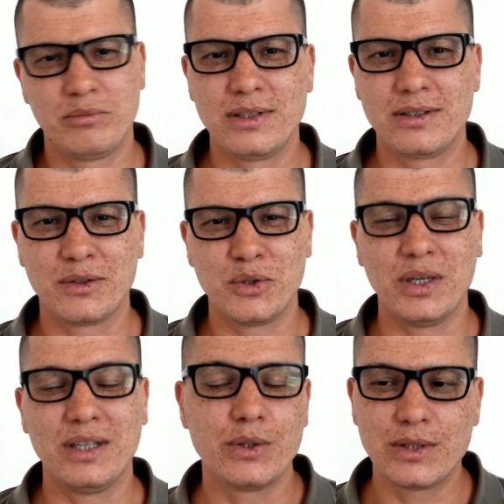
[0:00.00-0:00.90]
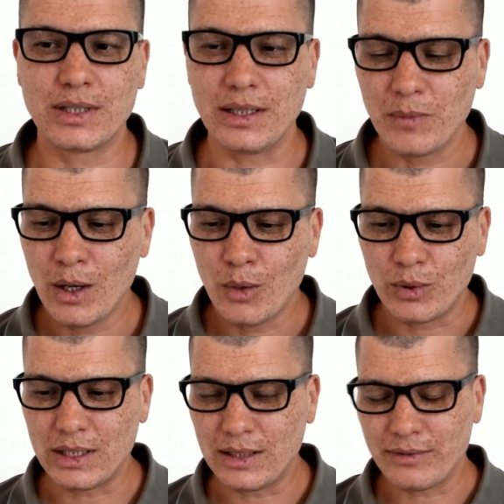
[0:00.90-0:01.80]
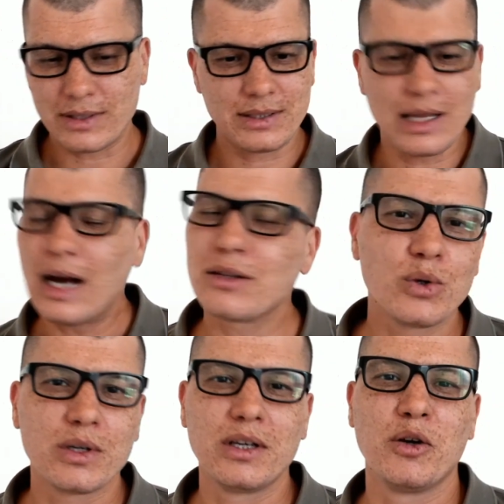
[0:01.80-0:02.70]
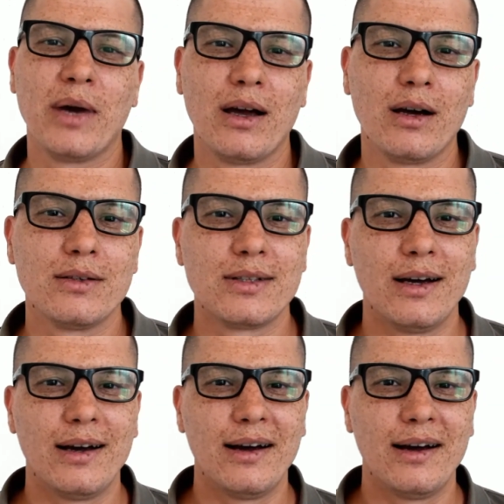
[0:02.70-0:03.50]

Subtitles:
Please don't do it. So you see, we didn't even start talking about